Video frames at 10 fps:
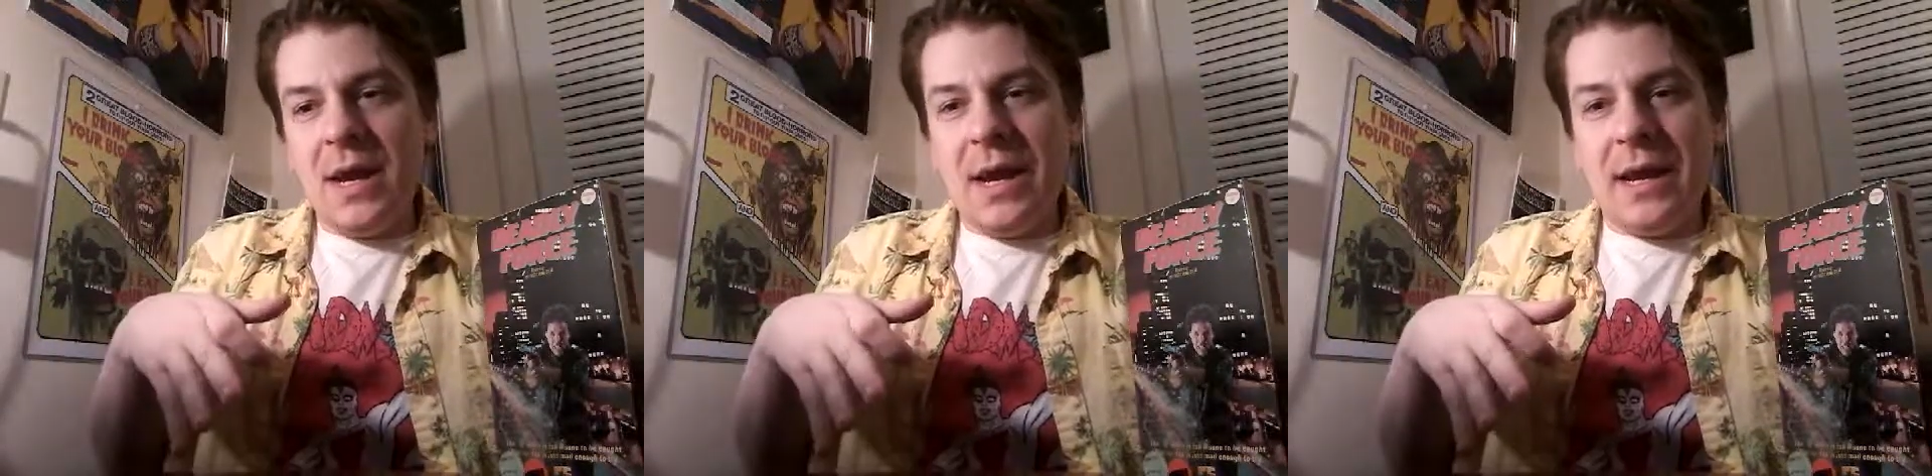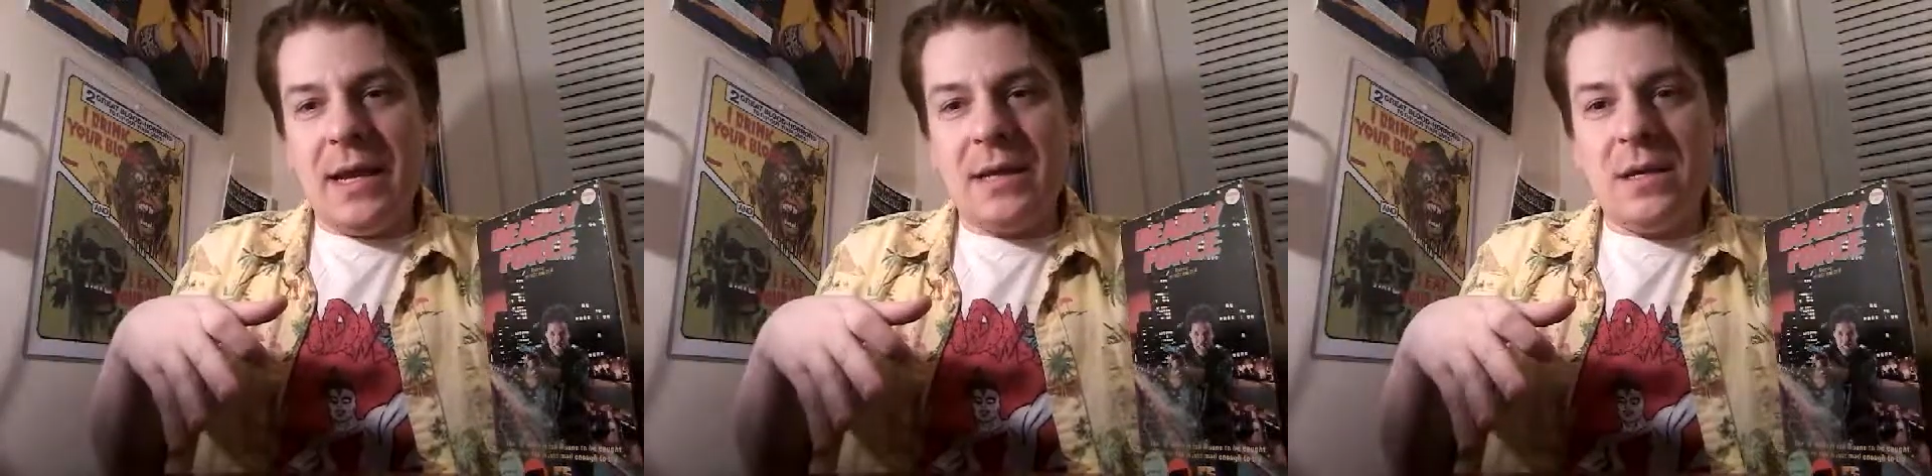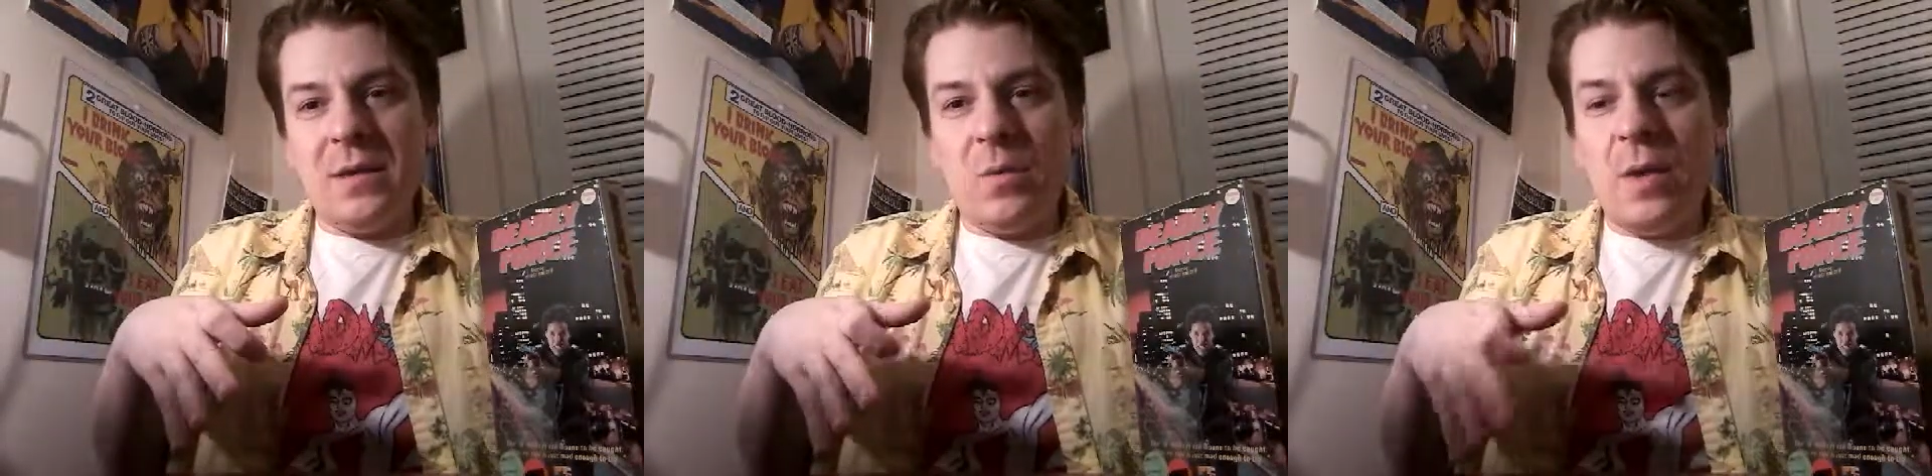
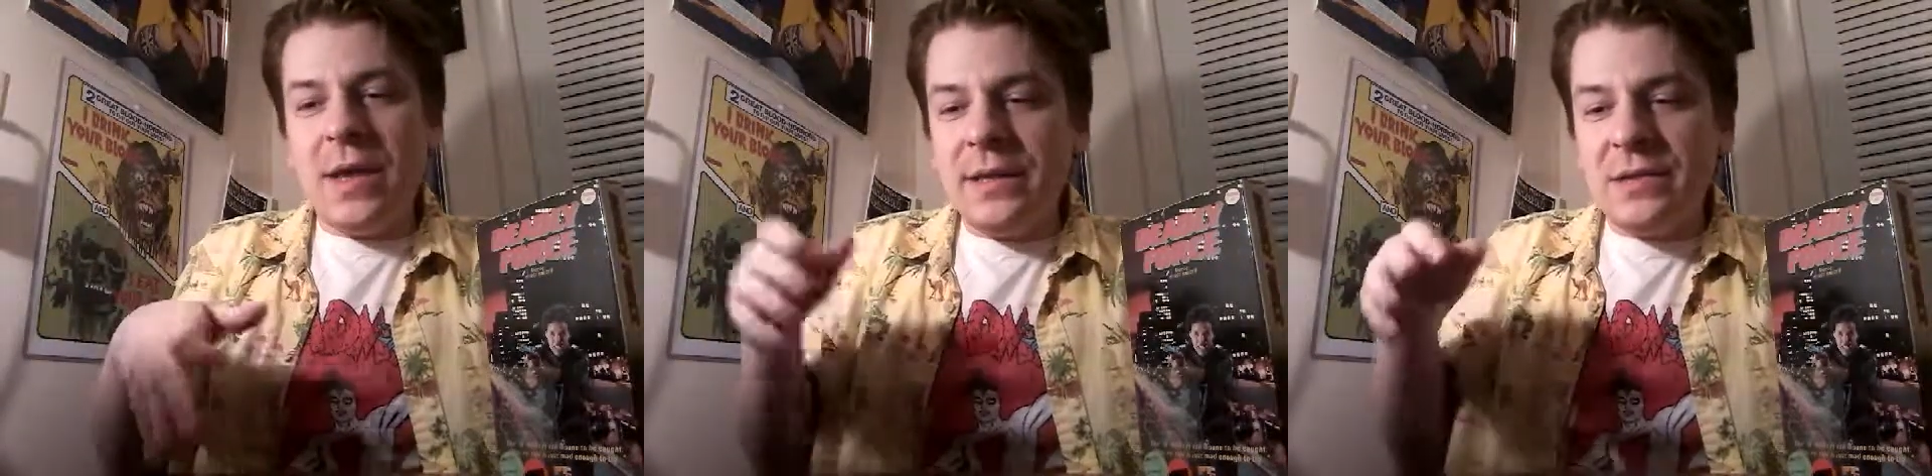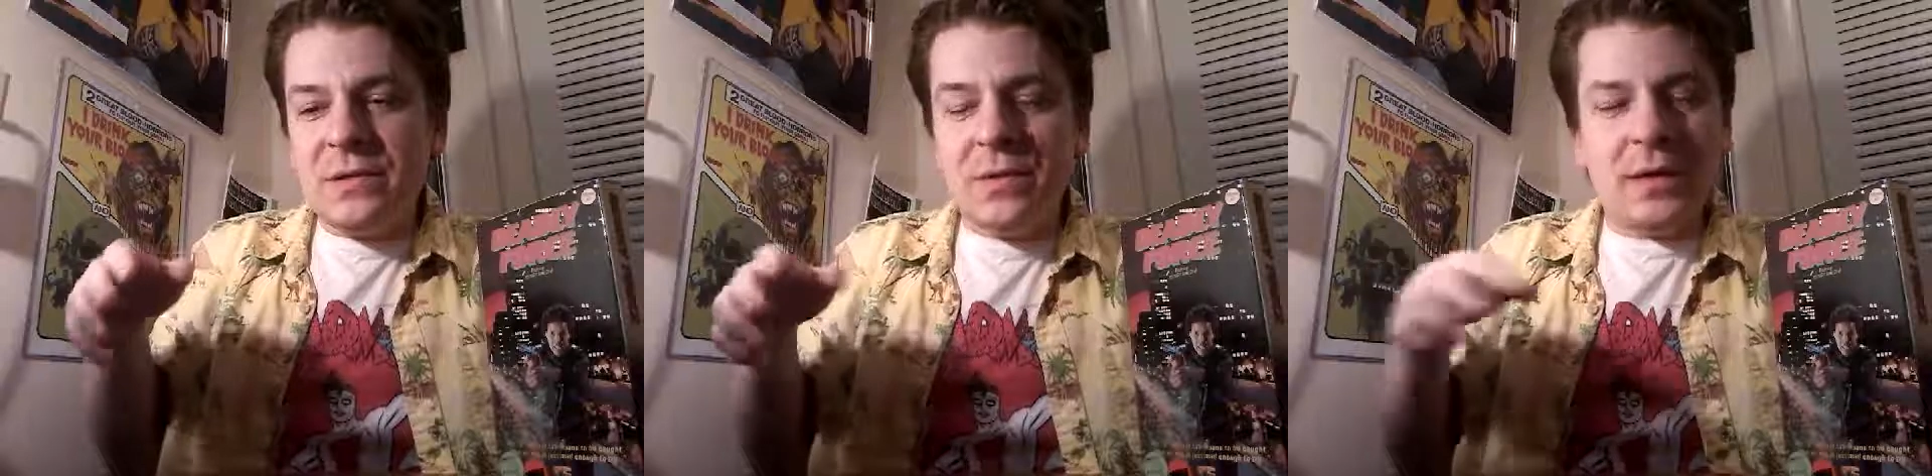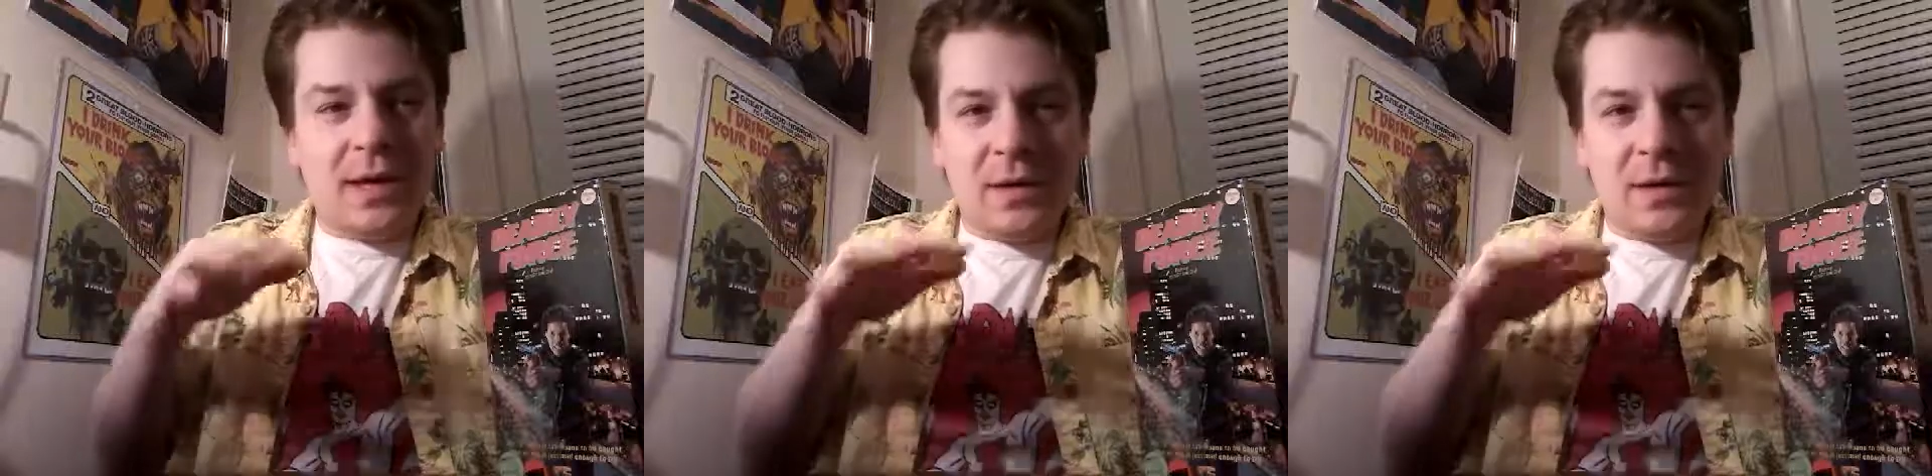and while he's doing it,